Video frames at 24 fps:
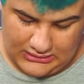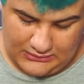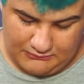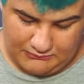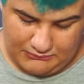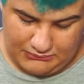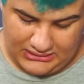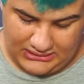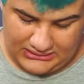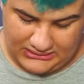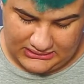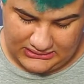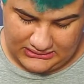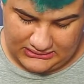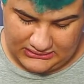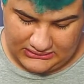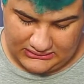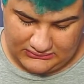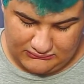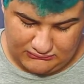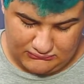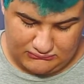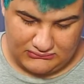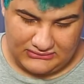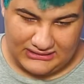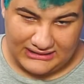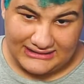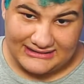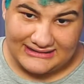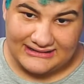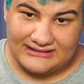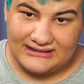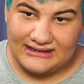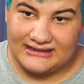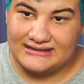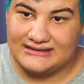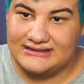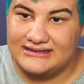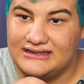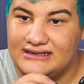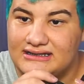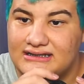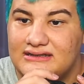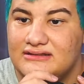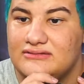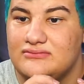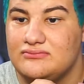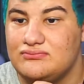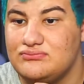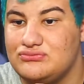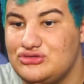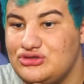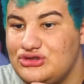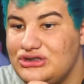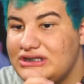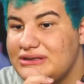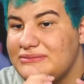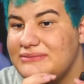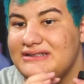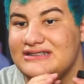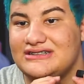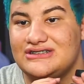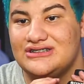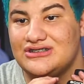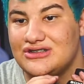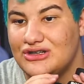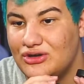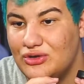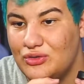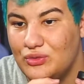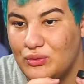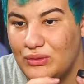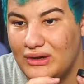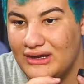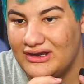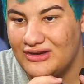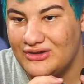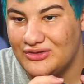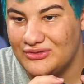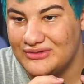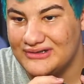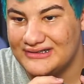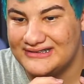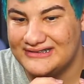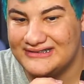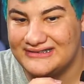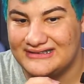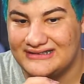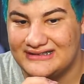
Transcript: But this thing treated me so well.